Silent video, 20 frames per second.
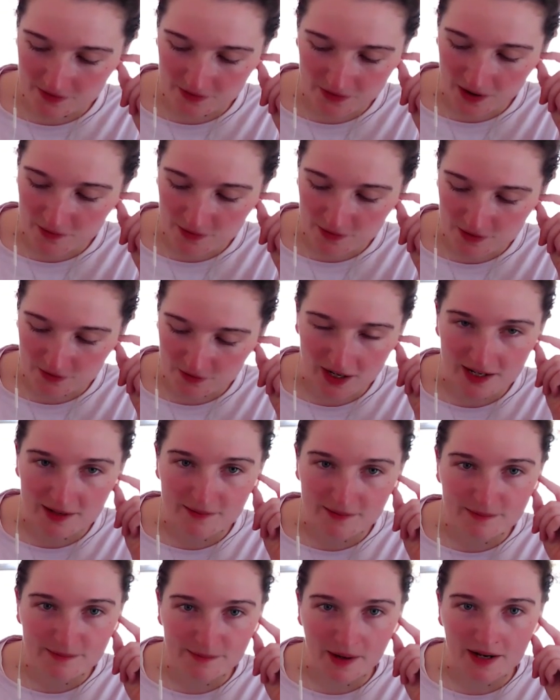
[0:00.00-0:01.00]
found the
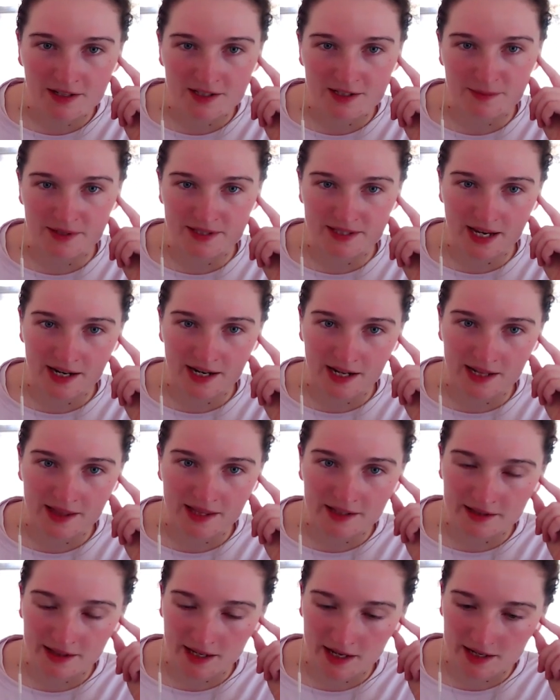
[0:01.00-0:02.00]
right balance per se, and I
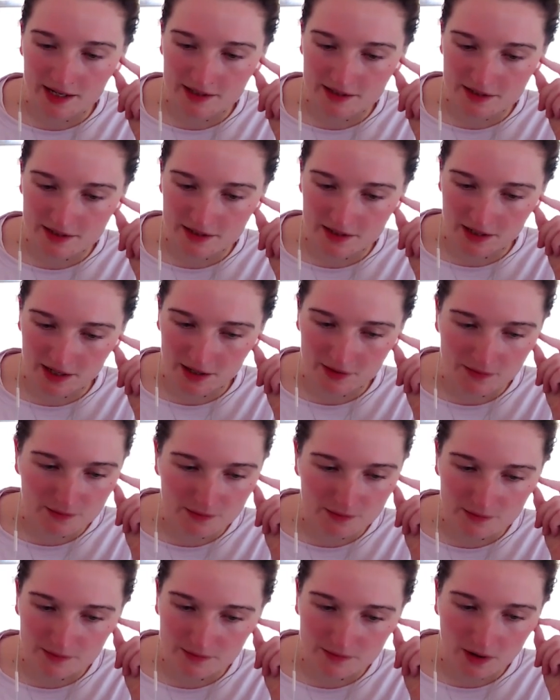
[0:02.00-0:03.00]
think that, and
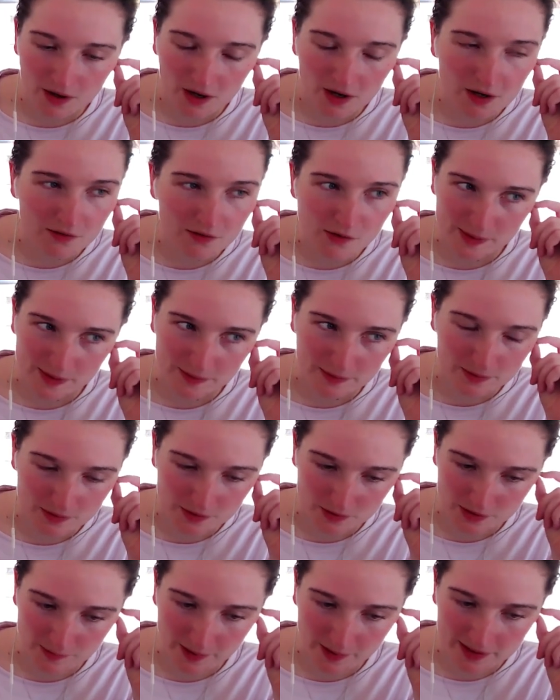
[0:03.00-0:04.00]
I've heard other people
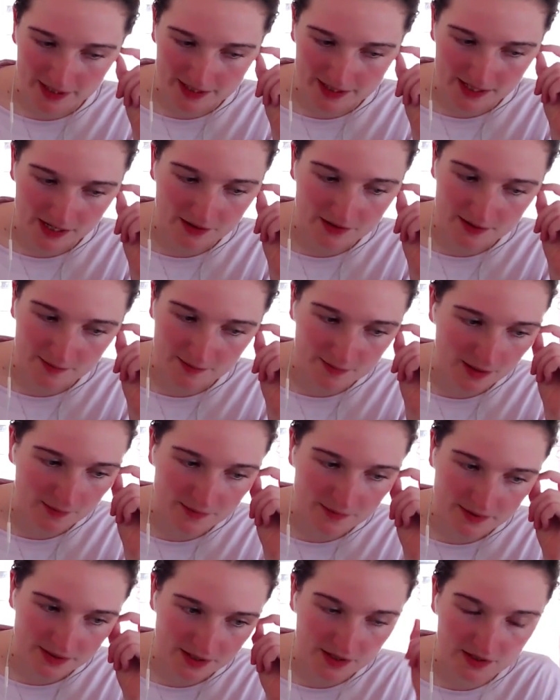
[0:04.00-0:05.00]
talk about this, how
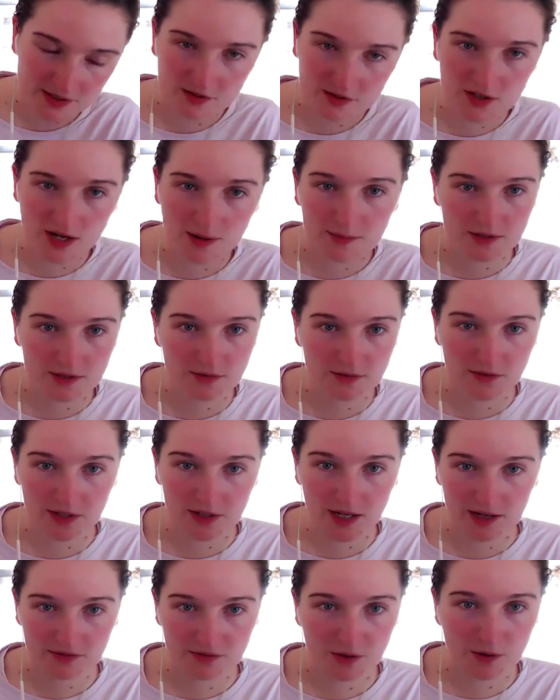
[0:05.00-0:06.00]
sometimes certain chapters of
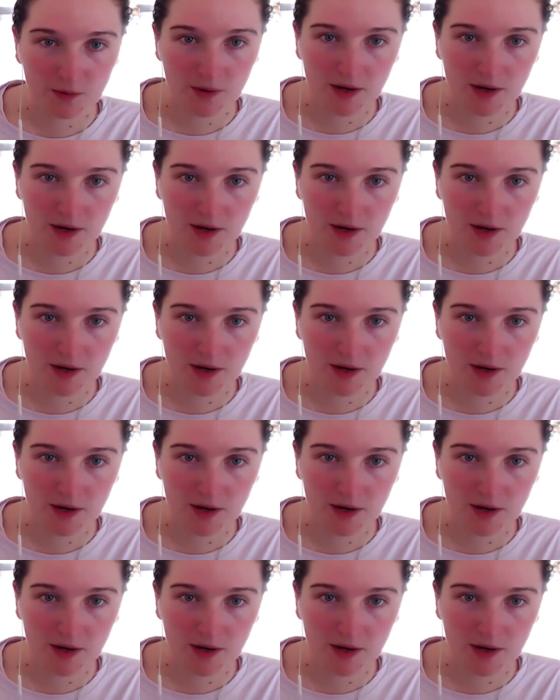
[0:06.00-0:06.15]
your life